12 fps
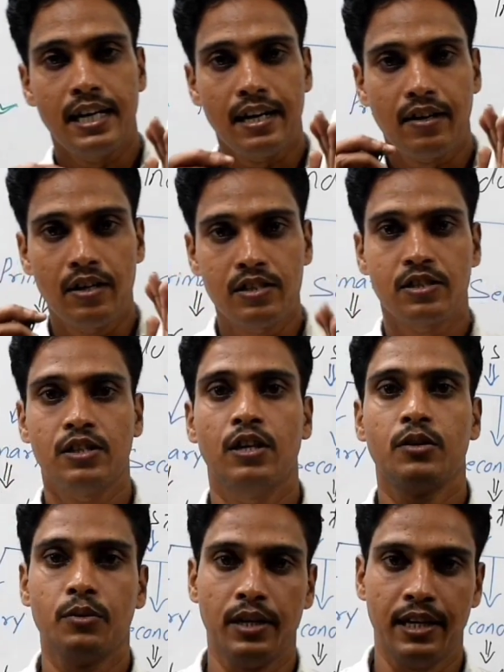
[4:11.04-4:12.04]
are
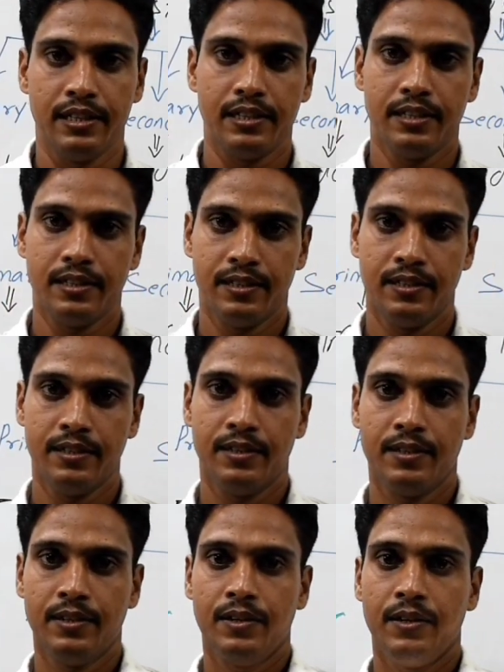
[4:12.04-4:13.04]
concerned with
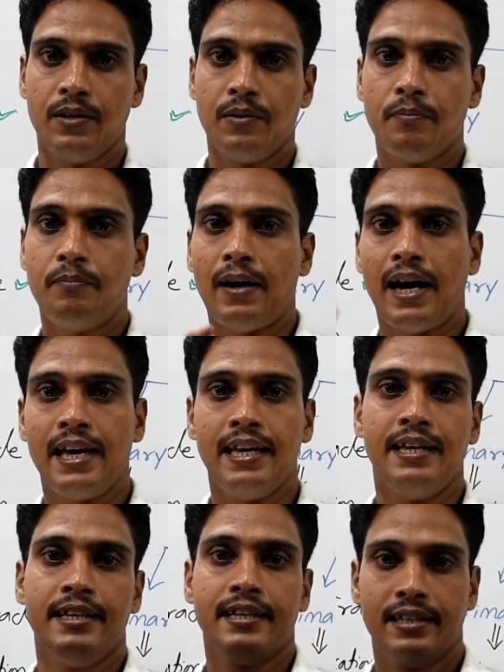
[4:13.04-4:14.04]

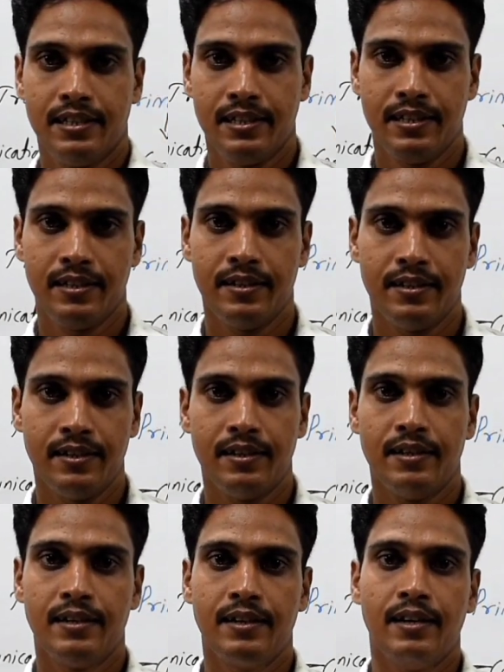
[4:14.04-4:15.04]
buying
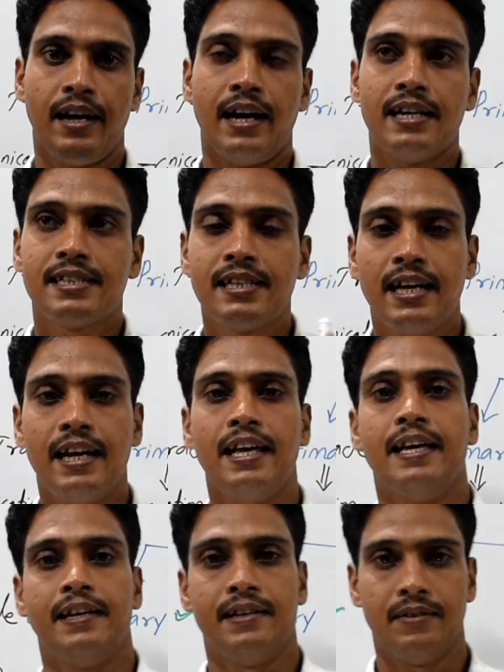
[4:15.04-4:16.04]
and
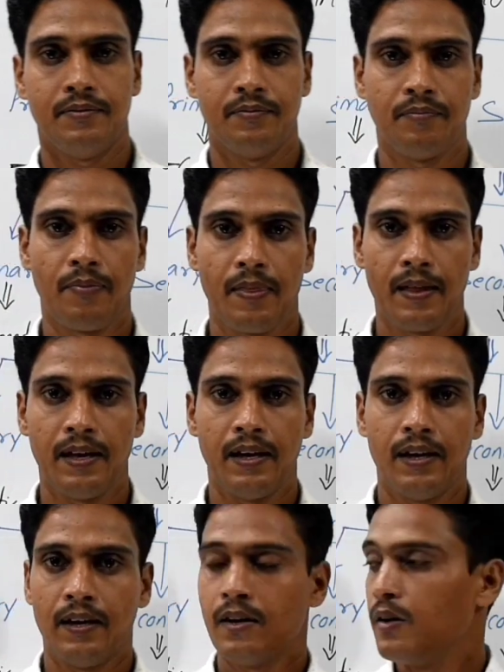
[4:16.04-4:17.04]
selling
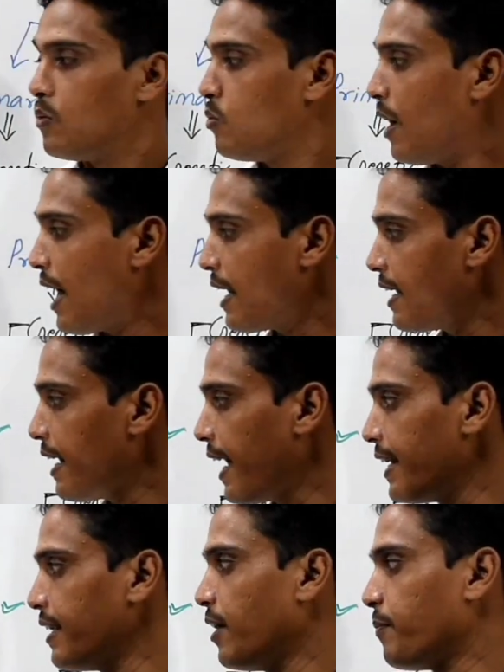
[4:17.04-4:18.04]
one
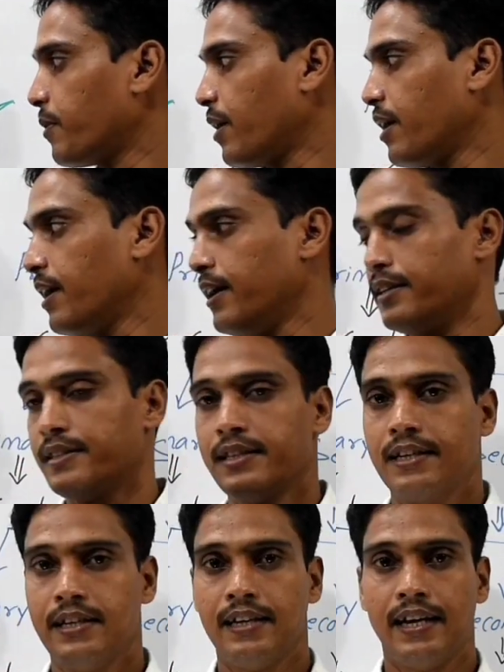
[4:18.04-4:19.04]
line of
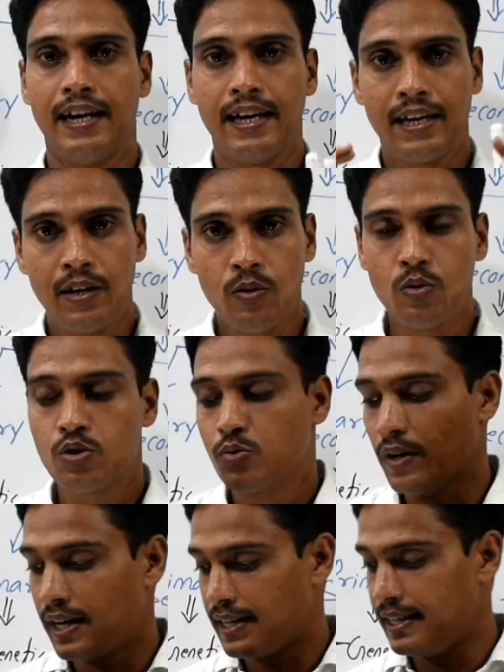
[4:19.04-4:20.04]
product in huge
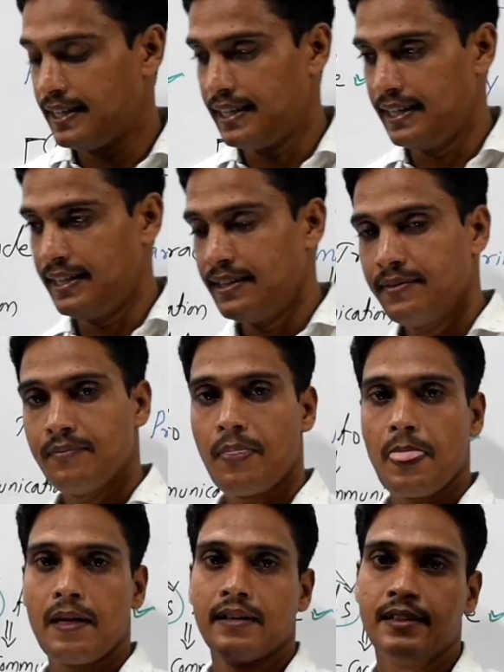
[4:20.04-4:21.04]

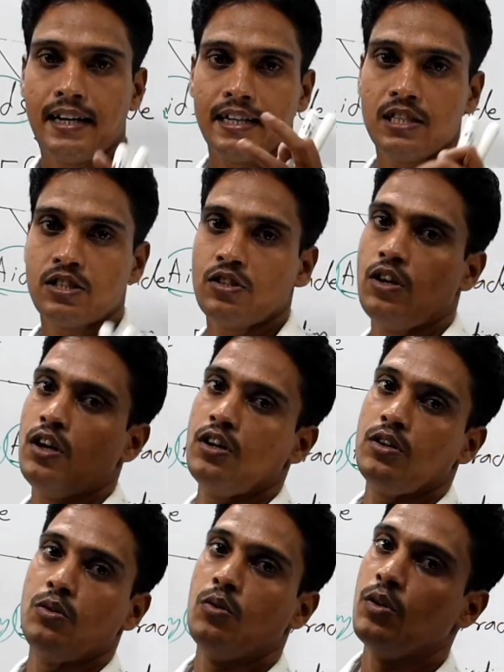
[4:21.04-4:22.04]
quantity, that is
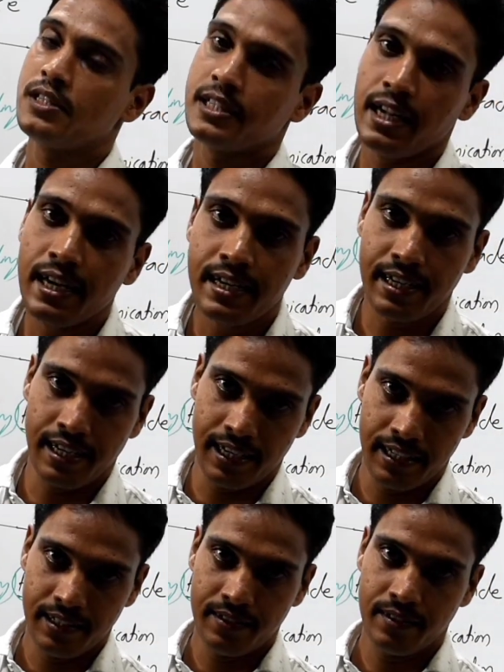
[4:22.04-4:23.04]
called wholesale
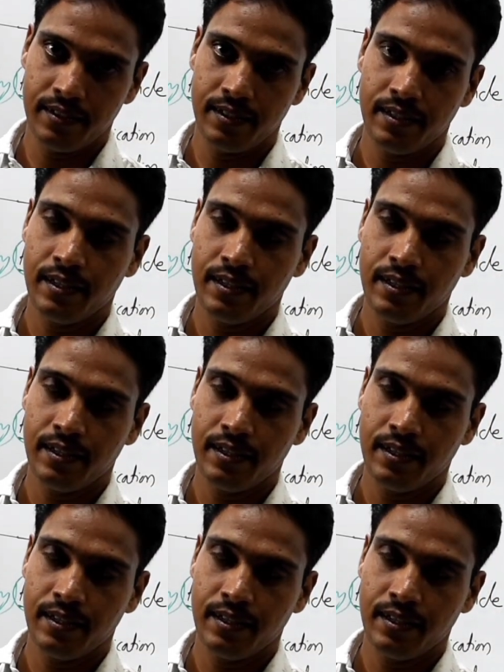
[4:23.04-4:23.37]
trade.